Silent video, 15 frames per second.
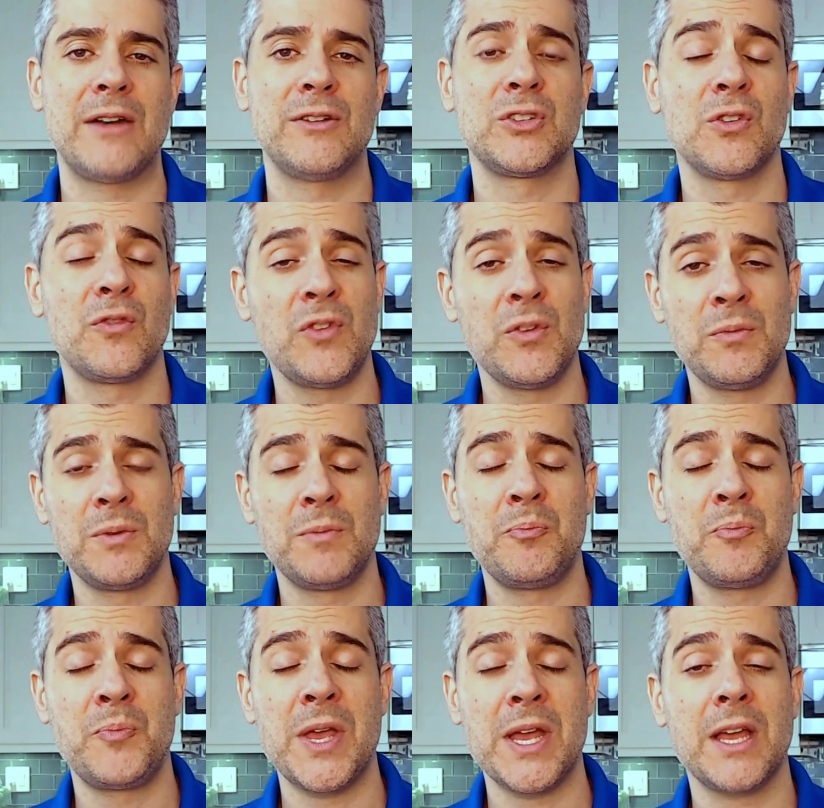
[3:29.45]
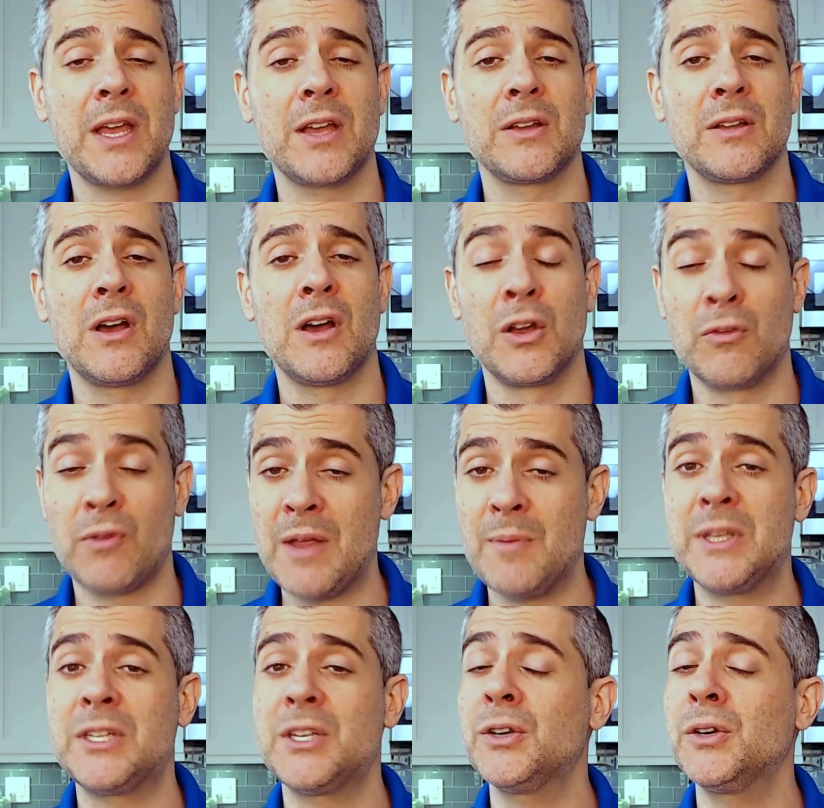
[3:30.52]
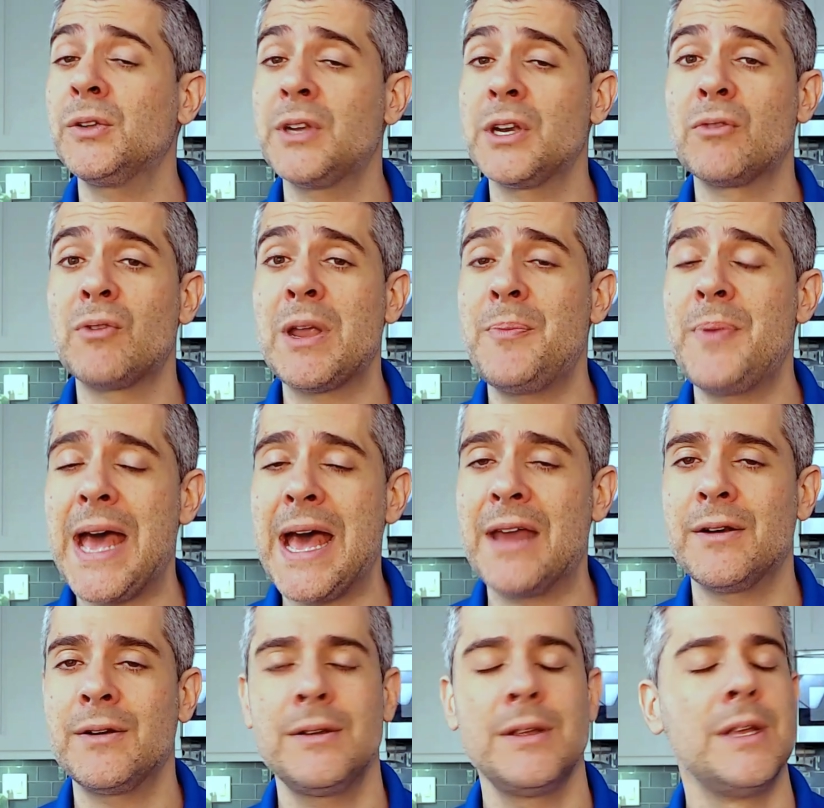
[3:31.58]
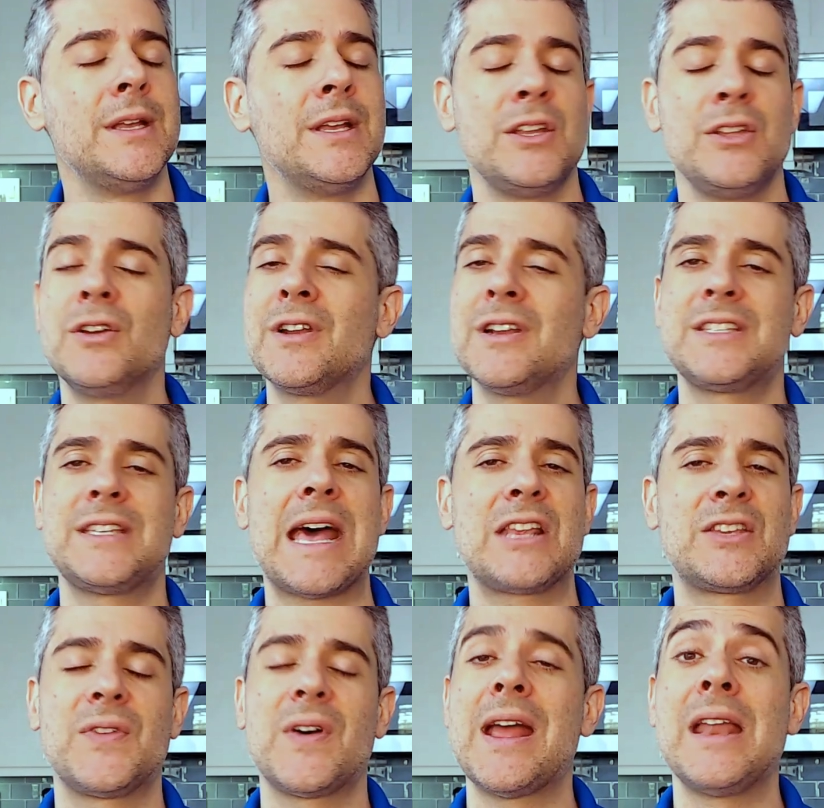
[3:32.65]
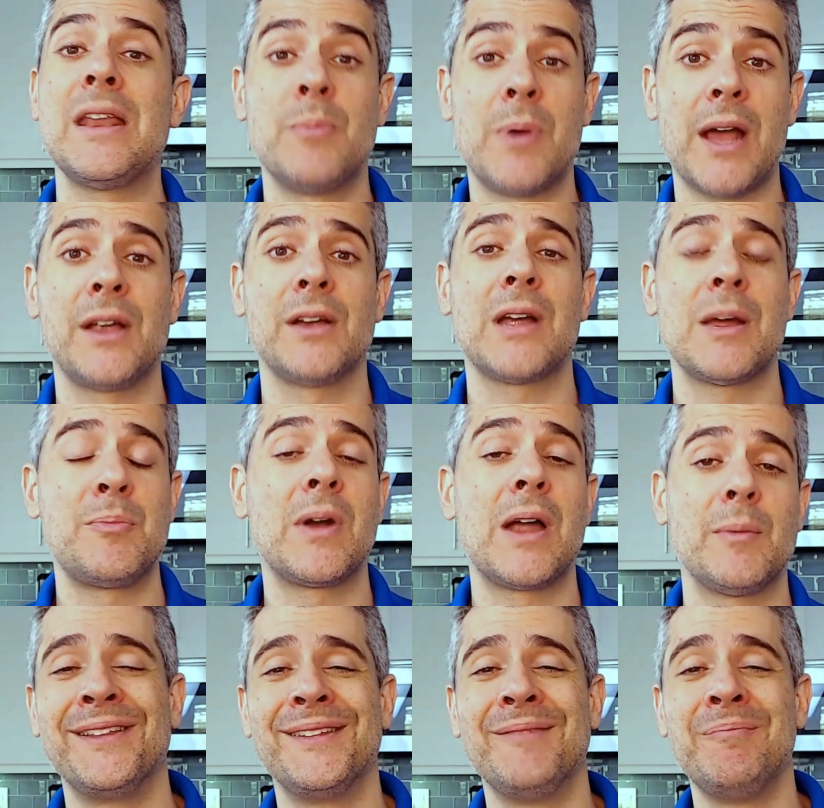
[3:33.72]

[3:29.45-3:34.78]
So if you pick a great material and a great pattern, you're gonna satisfy any buyer, I promise.